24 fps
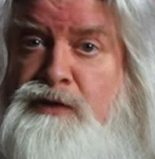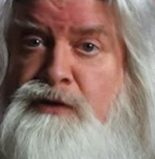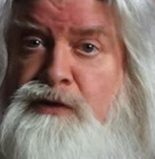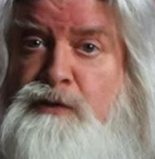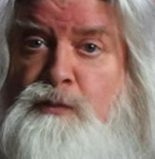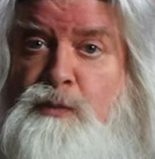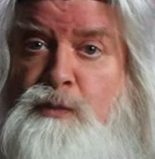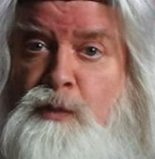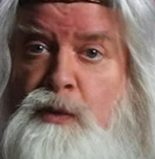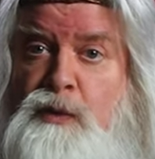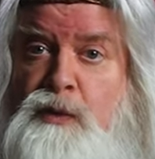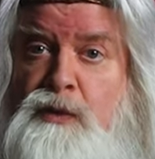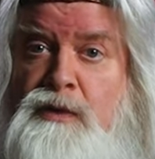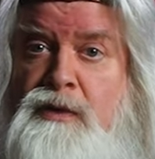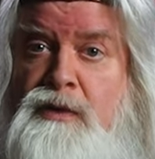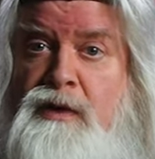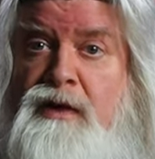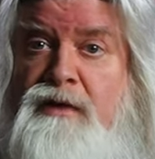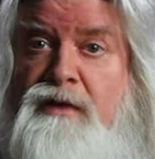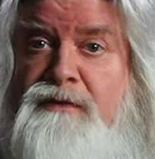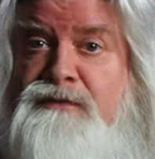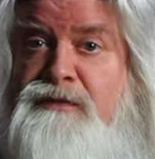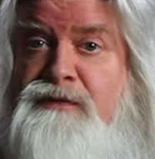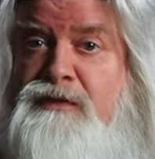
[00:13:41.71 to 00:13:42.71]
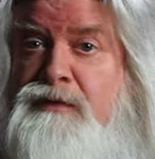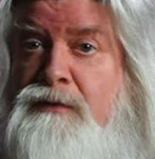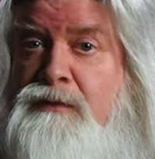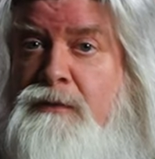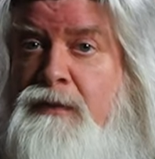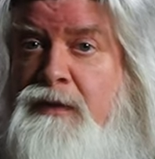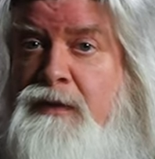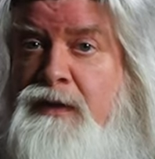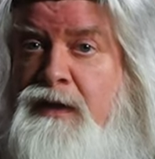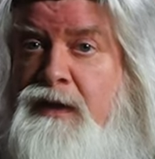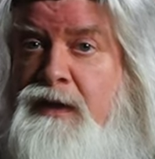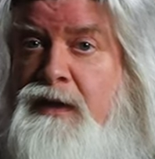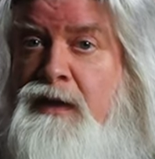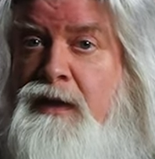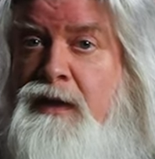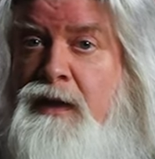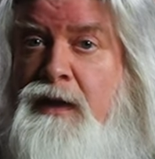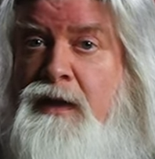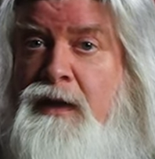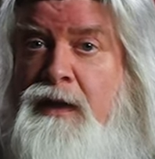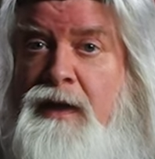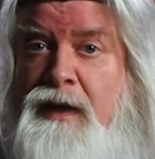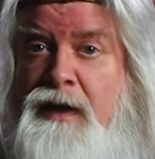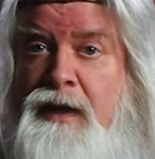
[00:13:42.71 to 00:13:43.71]
to ward off tyranny,
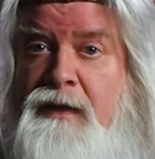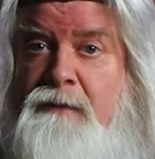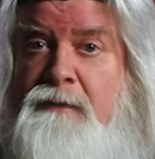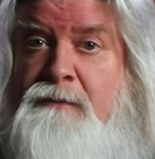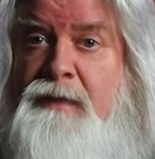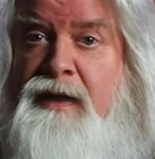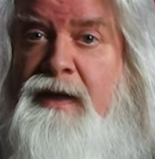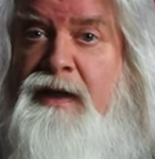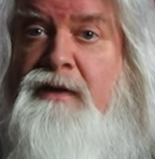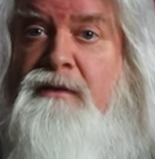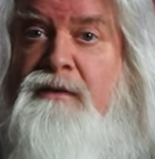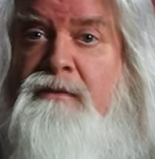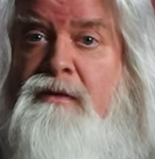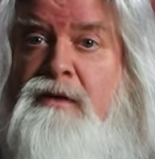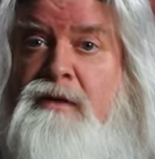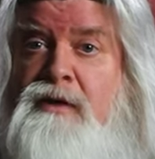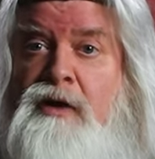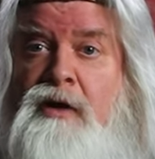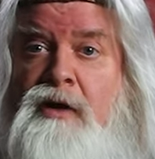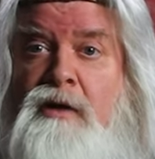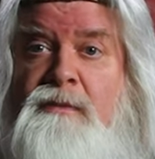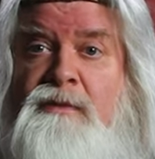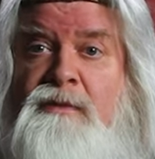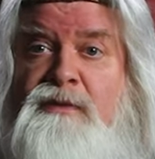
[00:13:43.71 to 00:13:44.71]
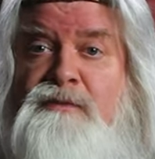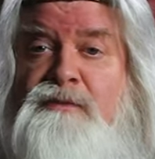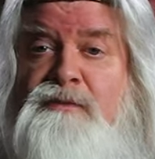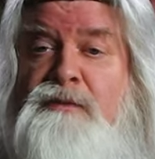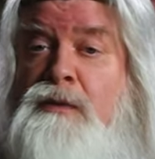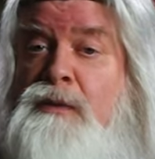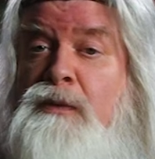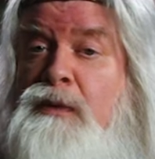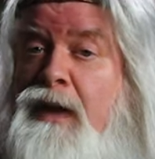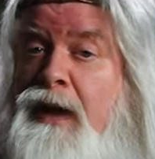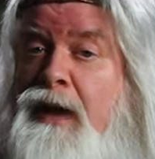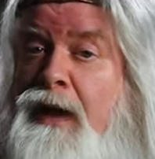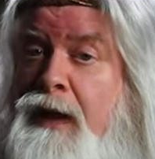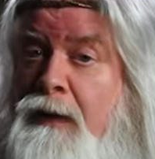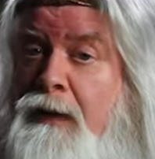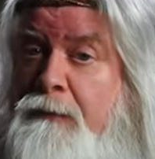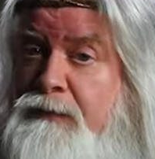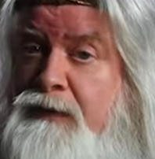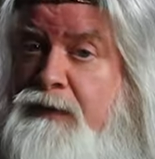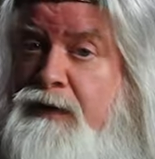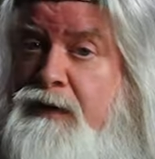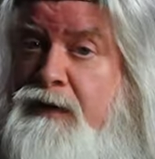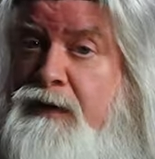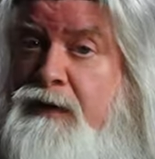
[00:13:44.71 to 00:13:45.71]
and make the common folk
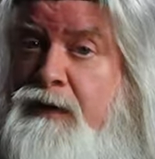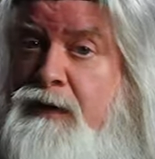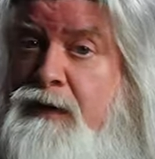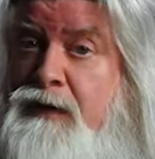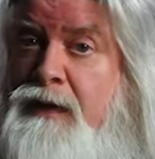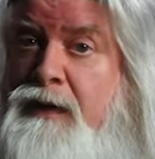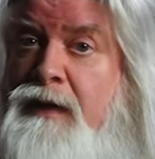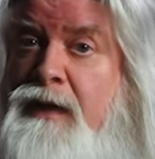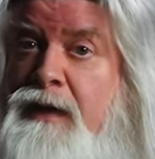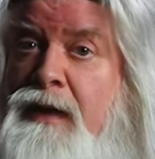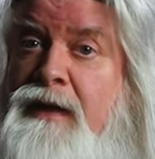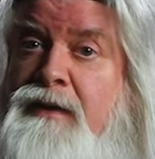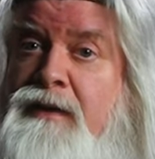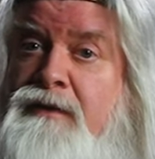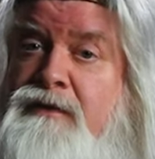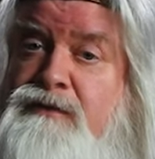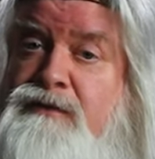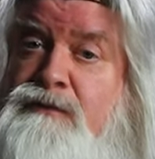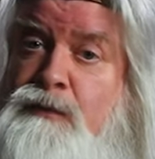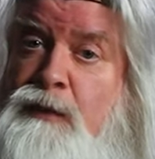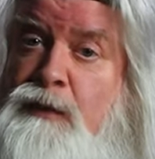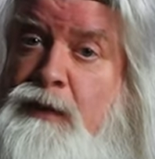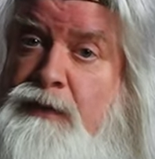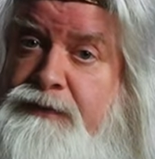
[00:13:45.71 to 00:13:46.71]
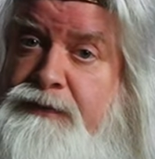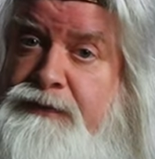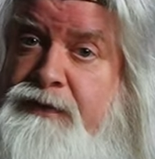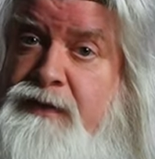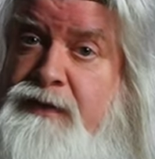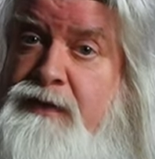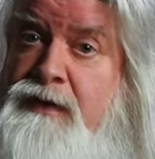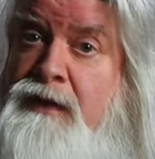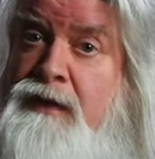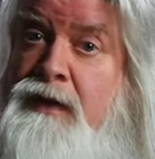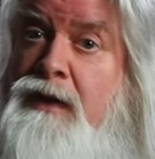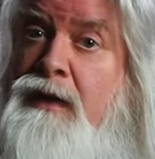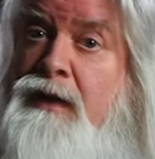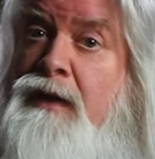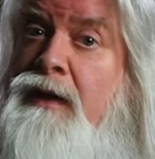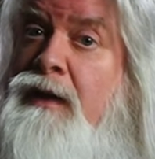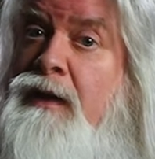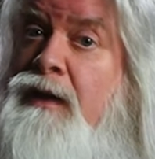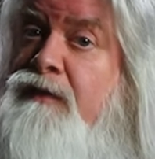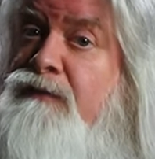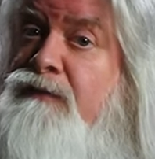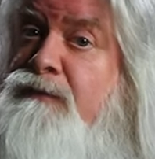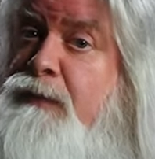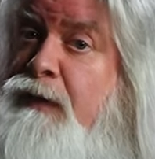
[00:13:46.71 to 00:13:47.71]
happy and as wealthy
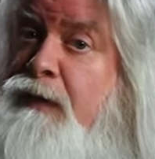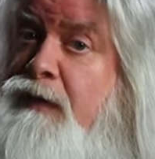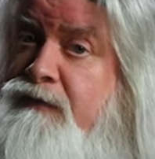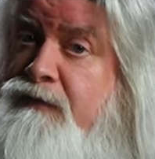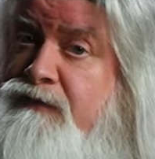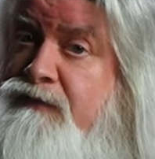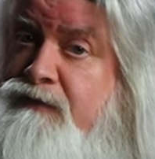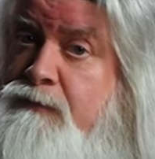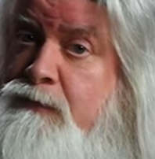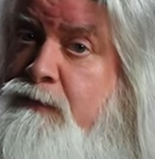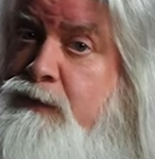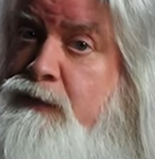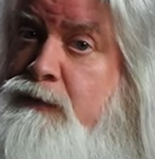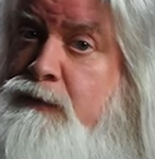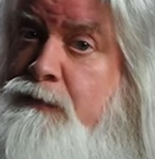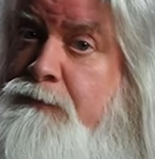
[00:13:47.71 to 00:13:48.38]
as possible.